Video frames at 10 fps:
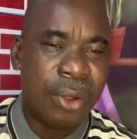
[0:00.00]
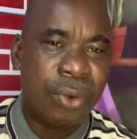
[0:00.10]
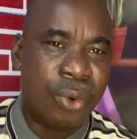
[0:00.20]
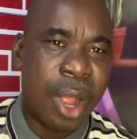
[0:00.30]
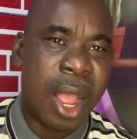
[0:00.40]

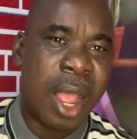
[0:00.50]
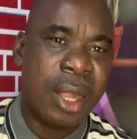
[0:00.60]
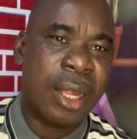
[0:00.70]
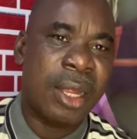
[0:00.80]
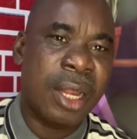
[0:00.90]

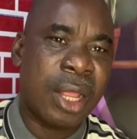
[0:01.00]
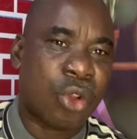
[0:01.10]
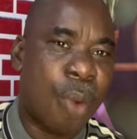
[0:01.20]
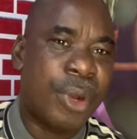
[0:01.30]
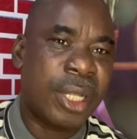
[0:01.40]
where the
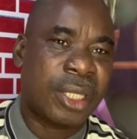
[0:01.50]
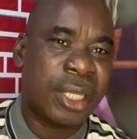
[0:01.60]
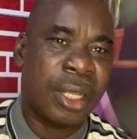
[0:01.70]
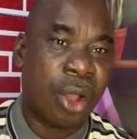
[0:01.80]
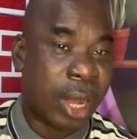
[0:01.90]

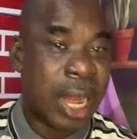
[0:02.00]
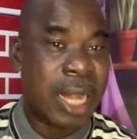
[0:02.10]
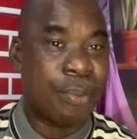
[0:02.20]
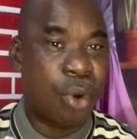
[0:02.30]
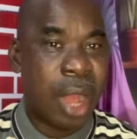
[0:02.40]
community, or
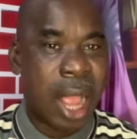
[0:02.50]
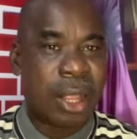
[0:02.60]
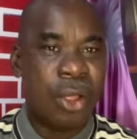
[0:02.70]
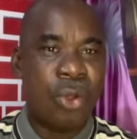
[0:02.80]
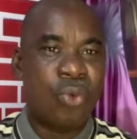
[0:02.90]
rather the
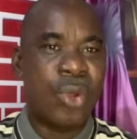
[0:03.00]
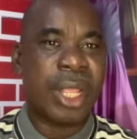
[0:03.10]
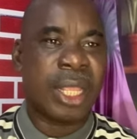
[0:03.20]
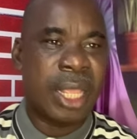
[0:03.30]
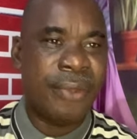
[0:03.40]
monarch, will
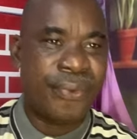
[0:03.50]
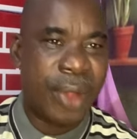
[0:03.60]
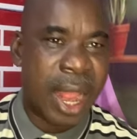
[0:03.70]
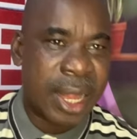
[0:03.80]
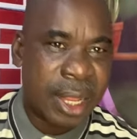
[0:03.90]
give
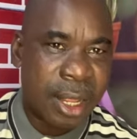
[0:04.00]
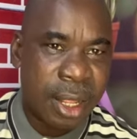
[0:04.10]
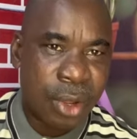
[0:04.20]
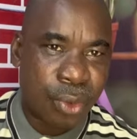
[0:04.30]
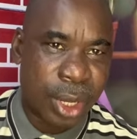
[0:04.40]
Fulani
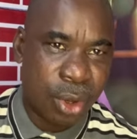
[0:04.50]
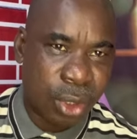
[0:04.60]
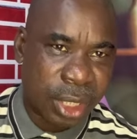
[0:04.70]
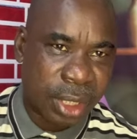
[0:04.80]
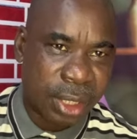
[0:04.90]
quick
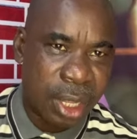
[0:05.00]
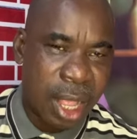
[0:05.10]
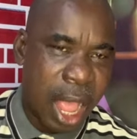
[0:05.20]
notice.